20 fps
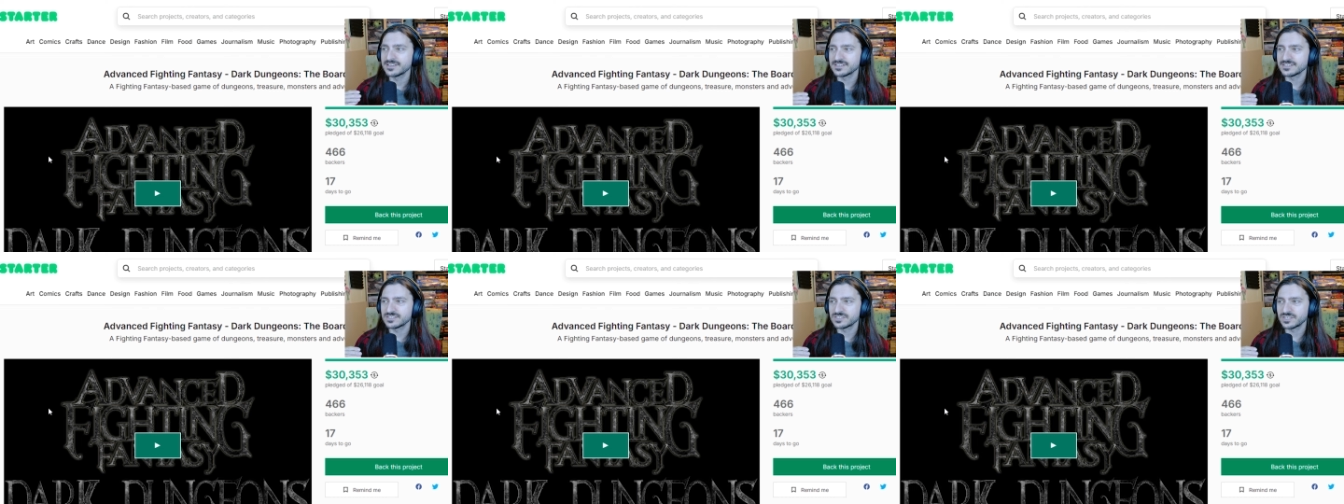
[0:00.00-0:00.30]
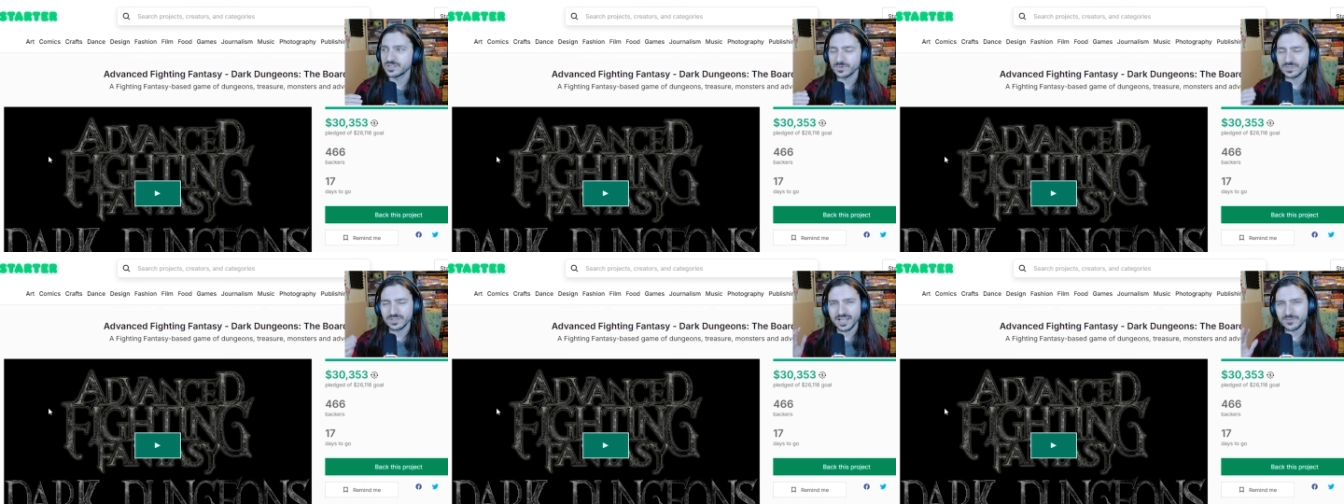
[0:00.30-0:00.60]

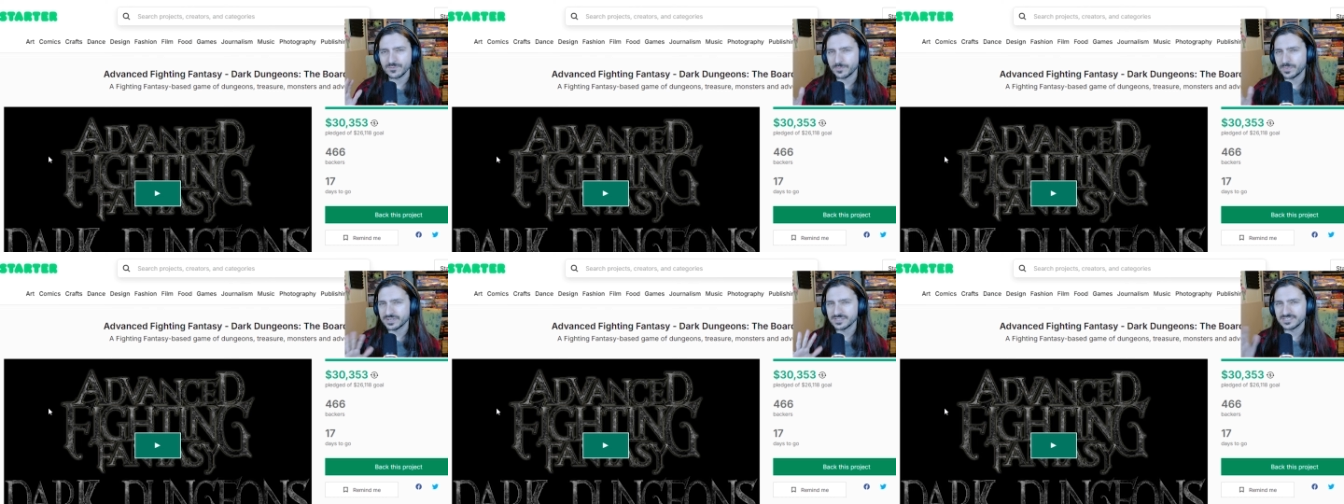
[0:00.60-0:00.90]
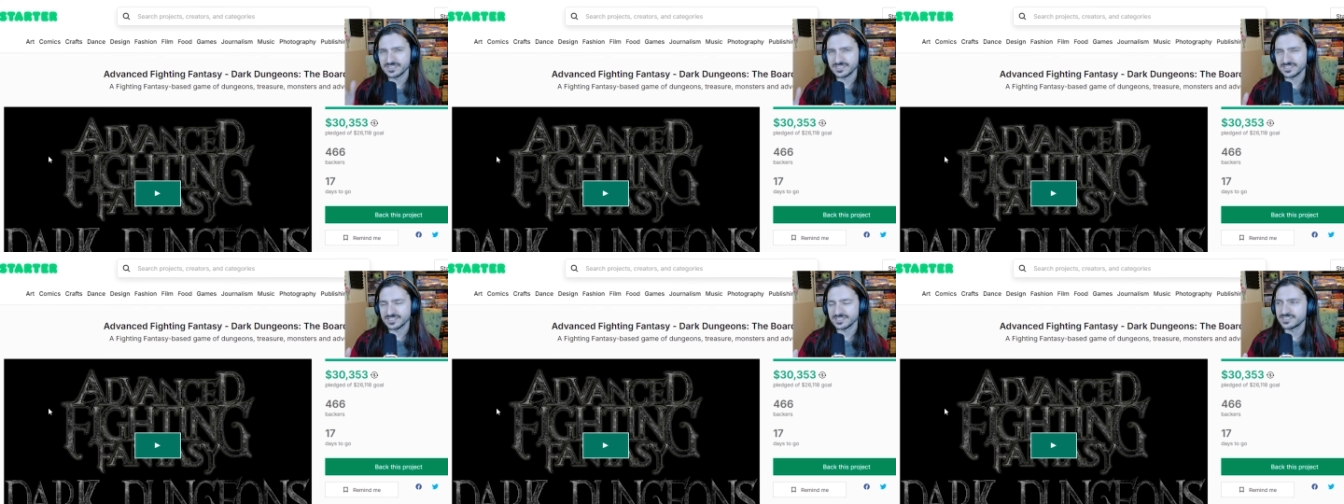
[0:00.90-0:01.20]
so it'll have about
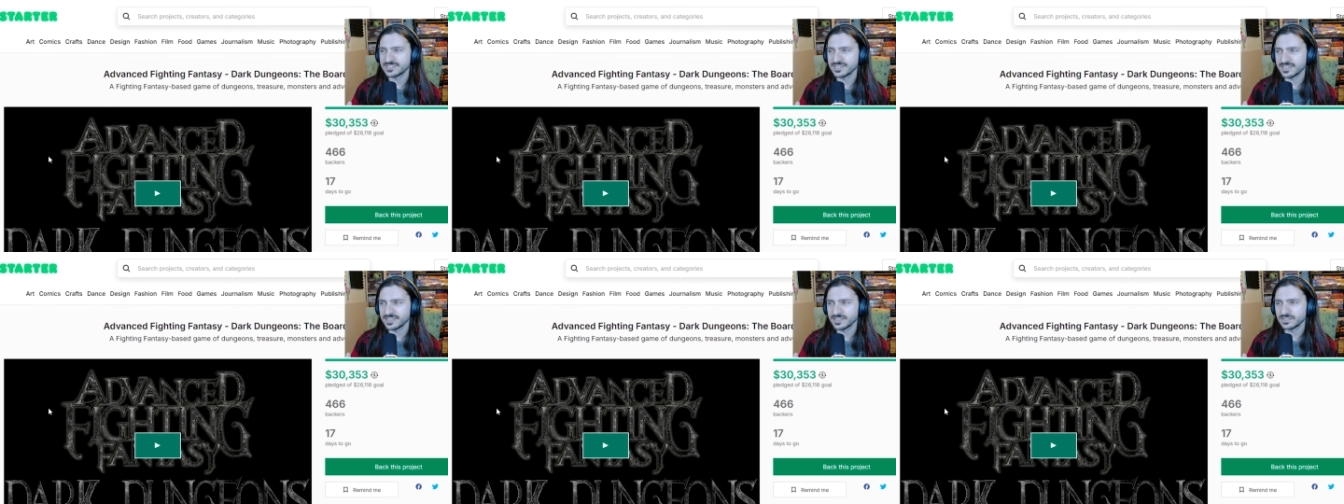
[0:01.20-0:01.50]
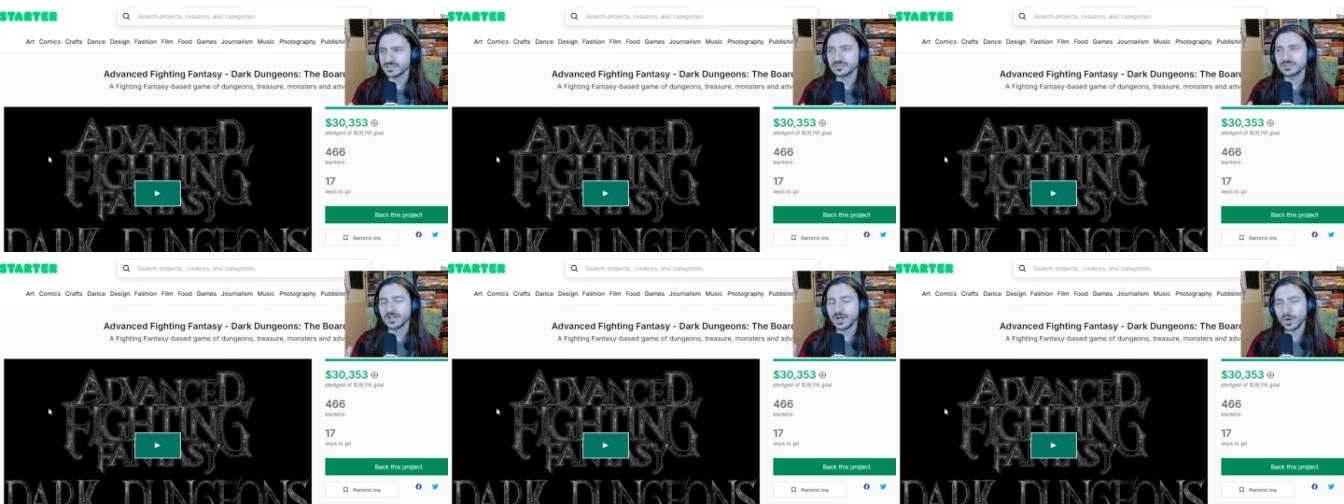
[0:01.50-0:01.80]

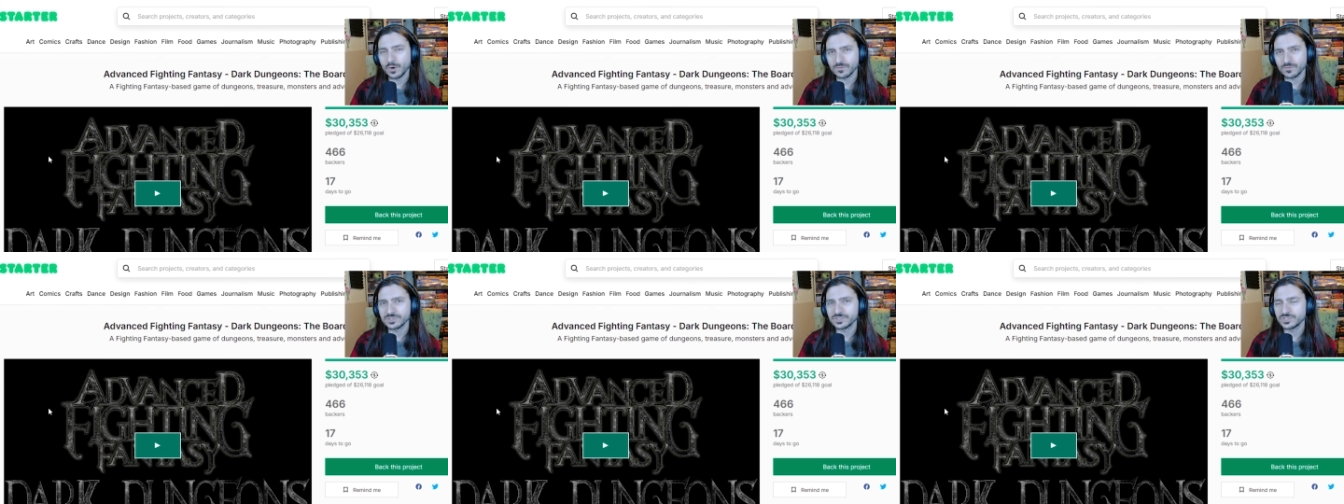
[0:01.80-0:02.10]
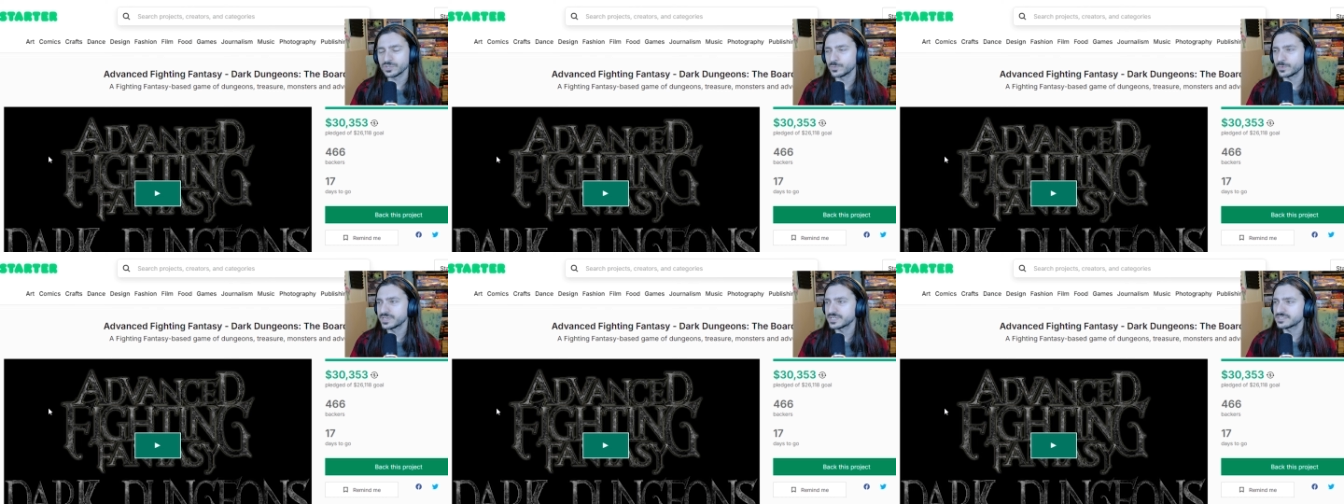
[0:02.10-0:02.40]
sixteen, over
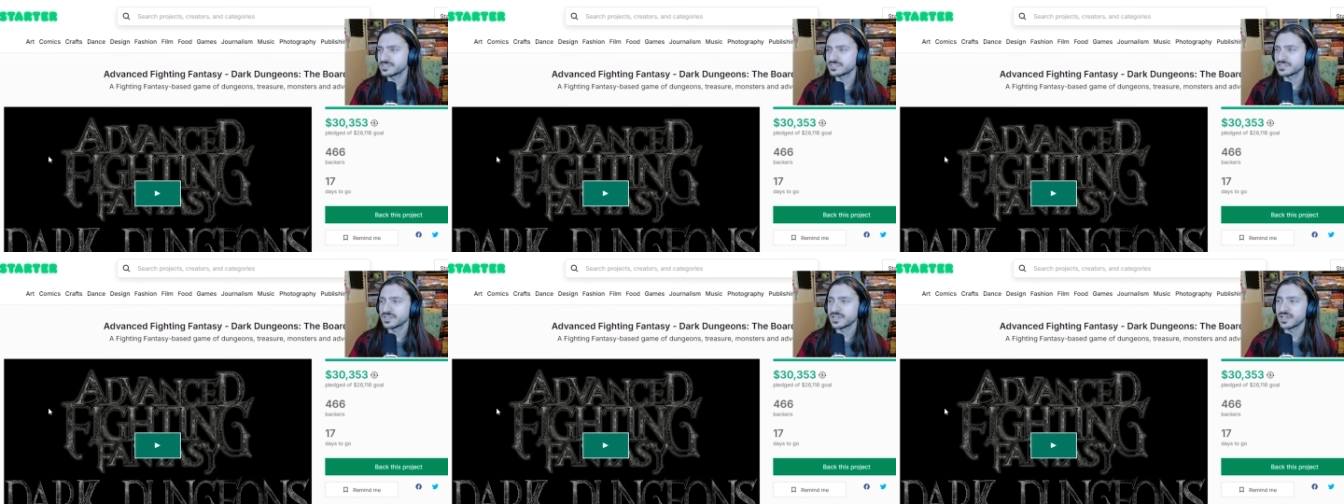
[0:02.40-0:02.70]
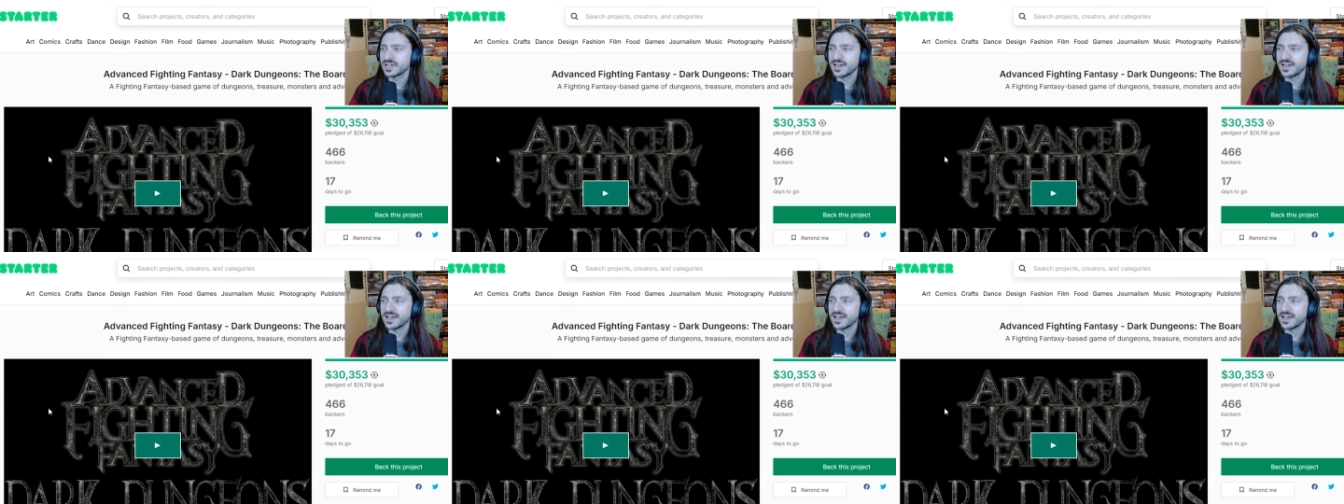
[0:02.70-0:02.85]
two weeks.